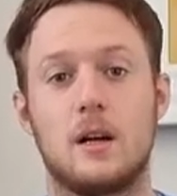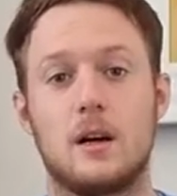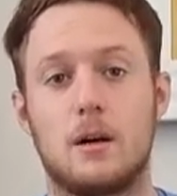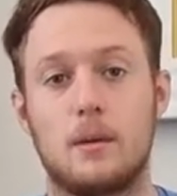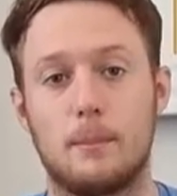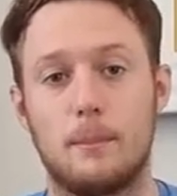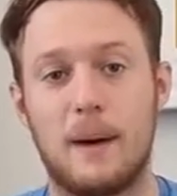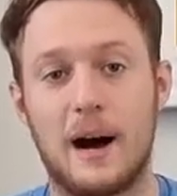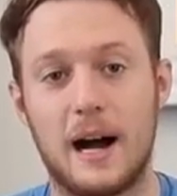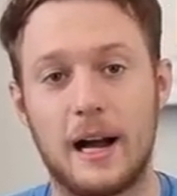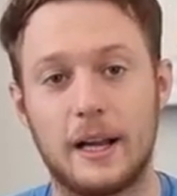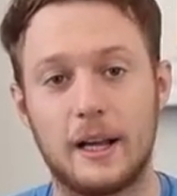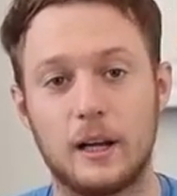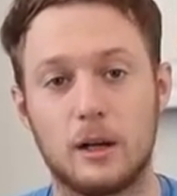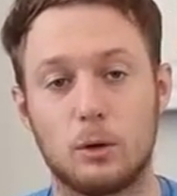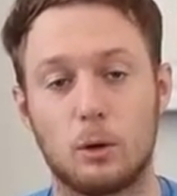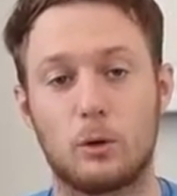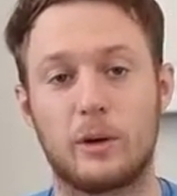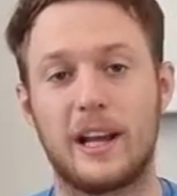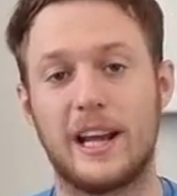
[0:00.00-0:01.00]
by
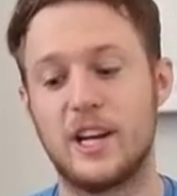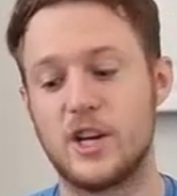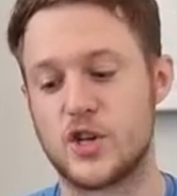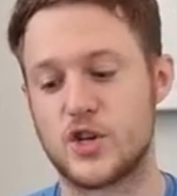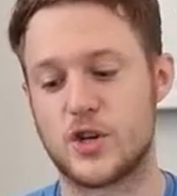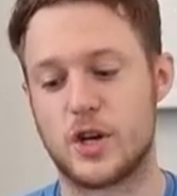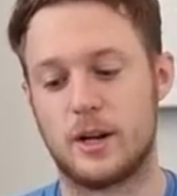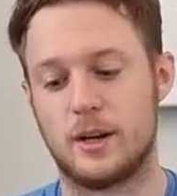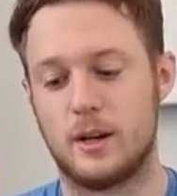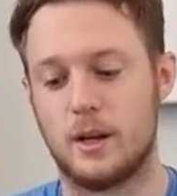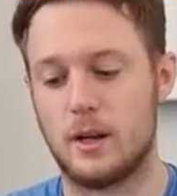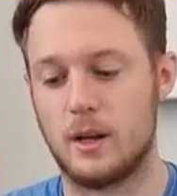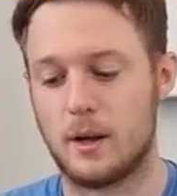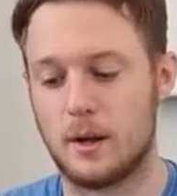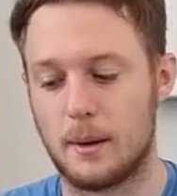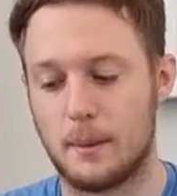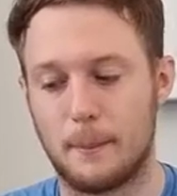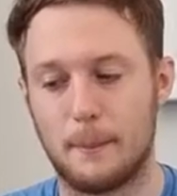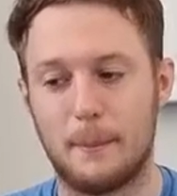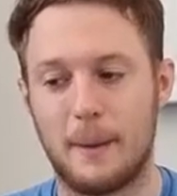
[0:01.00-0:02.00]
location,
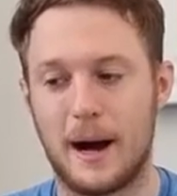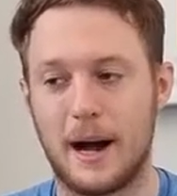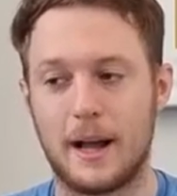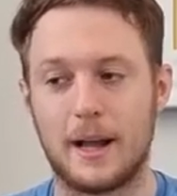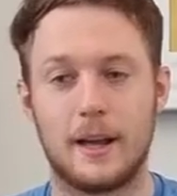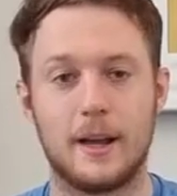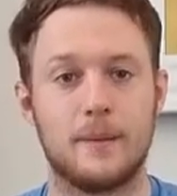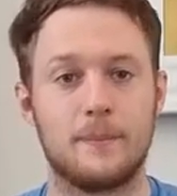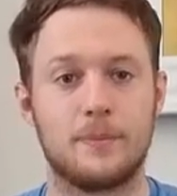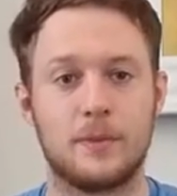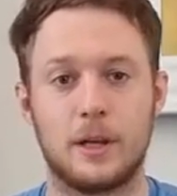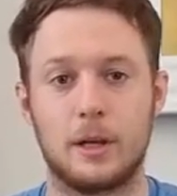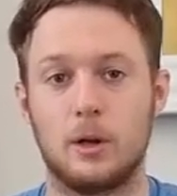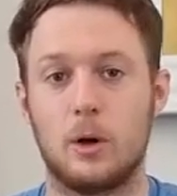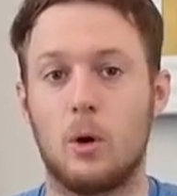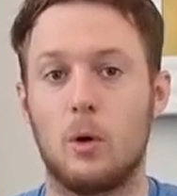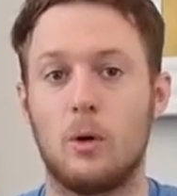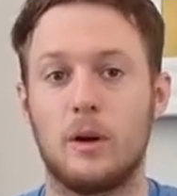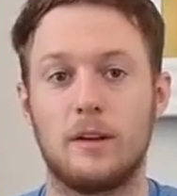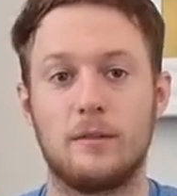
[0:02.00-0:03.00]
by you
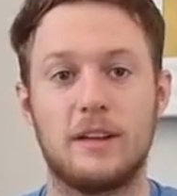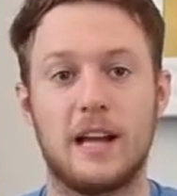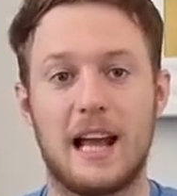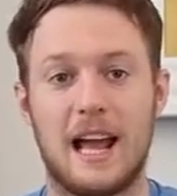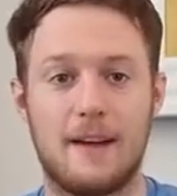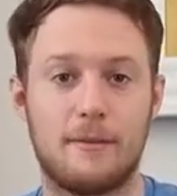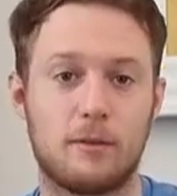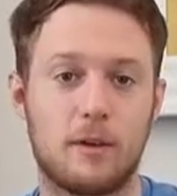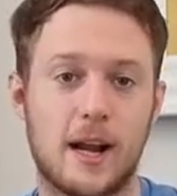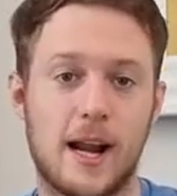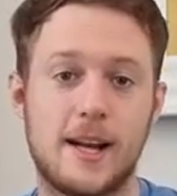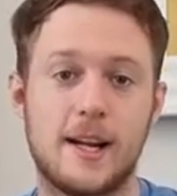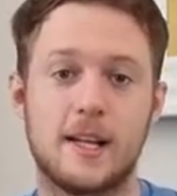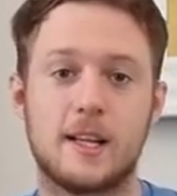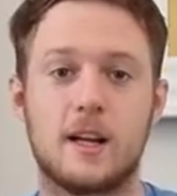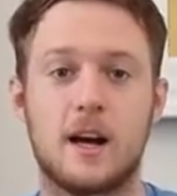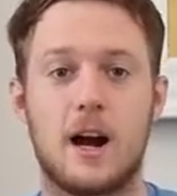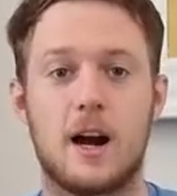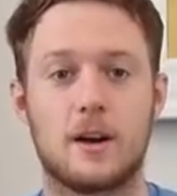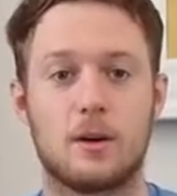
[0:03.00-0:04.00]
know if they have credit
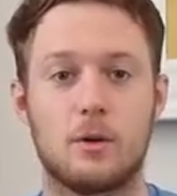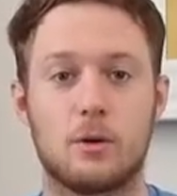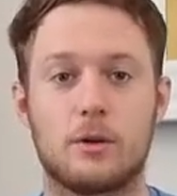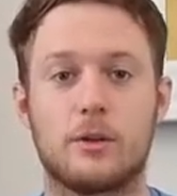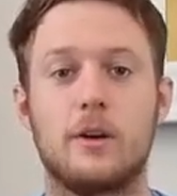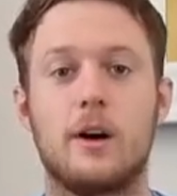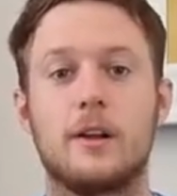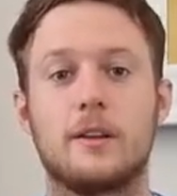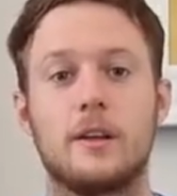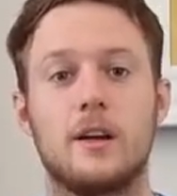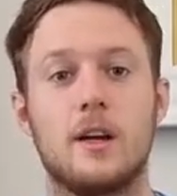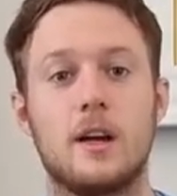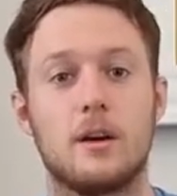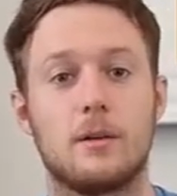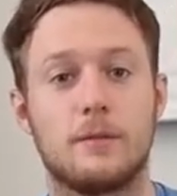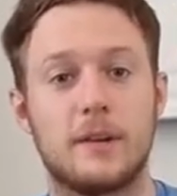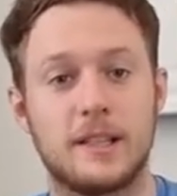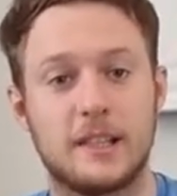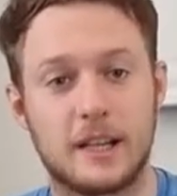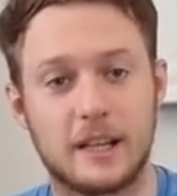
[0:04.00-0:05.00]
card or not,
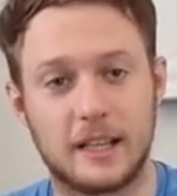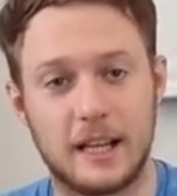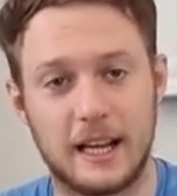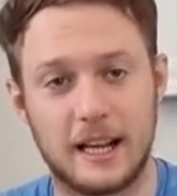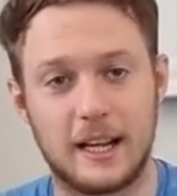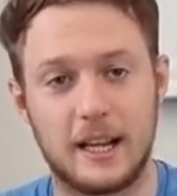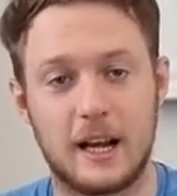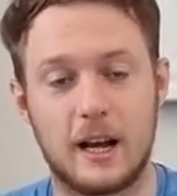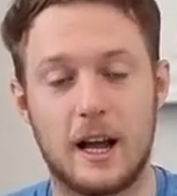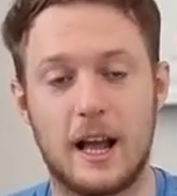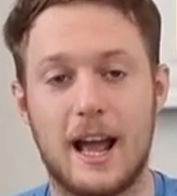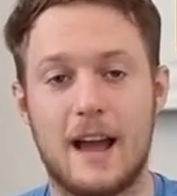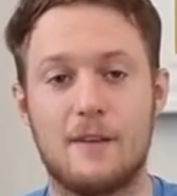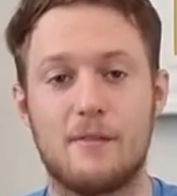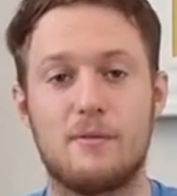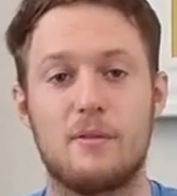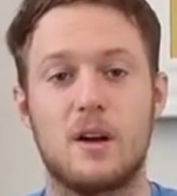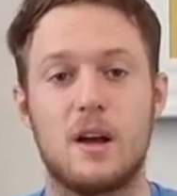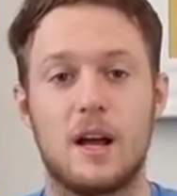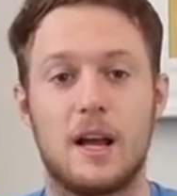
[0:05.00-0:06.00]
whether they
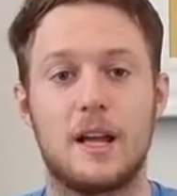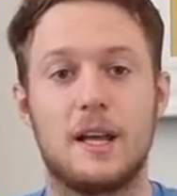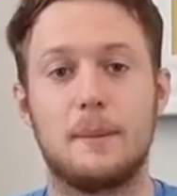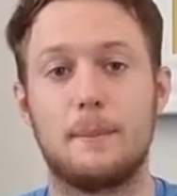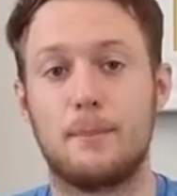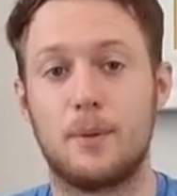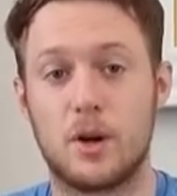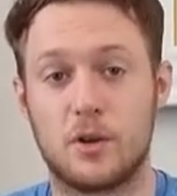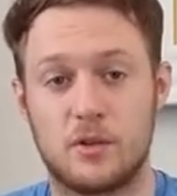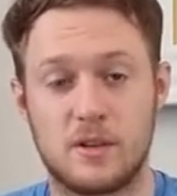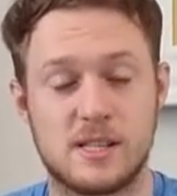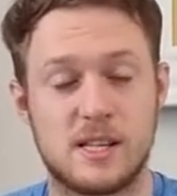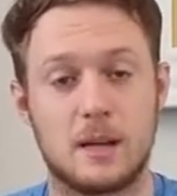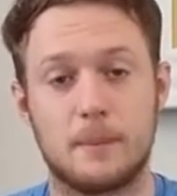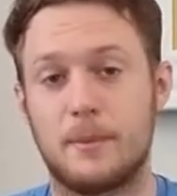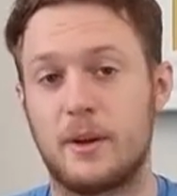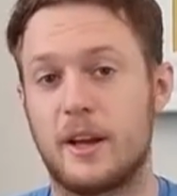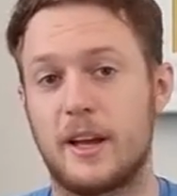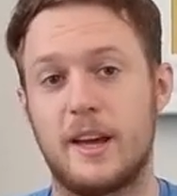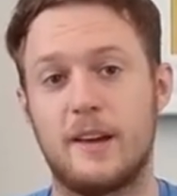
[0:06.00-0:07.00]
have a purchasing
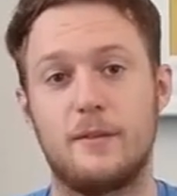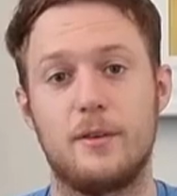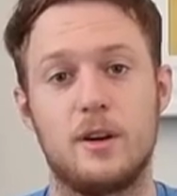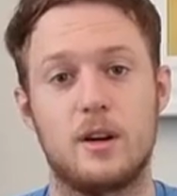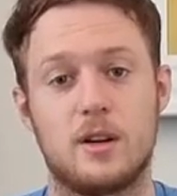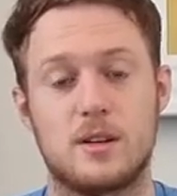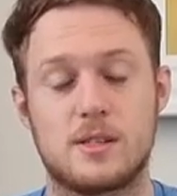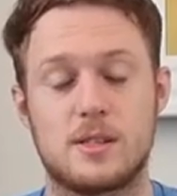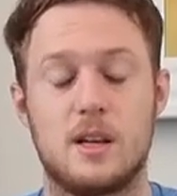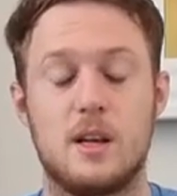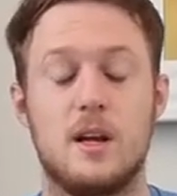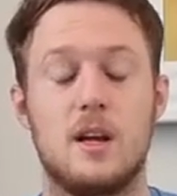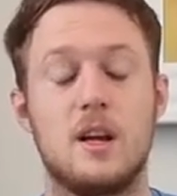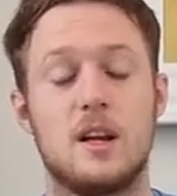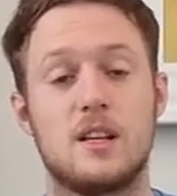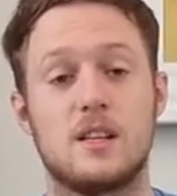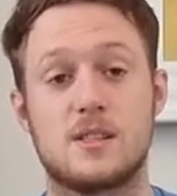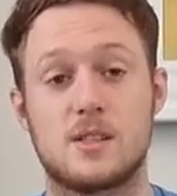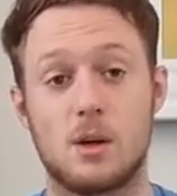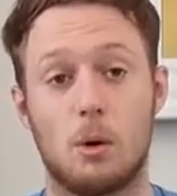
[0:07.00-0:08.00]
behaviors,
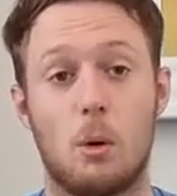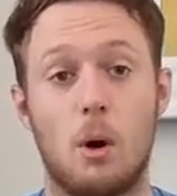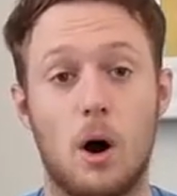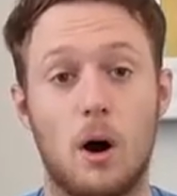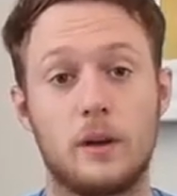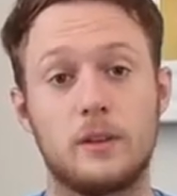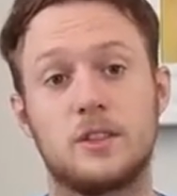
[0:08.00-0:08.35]
so on.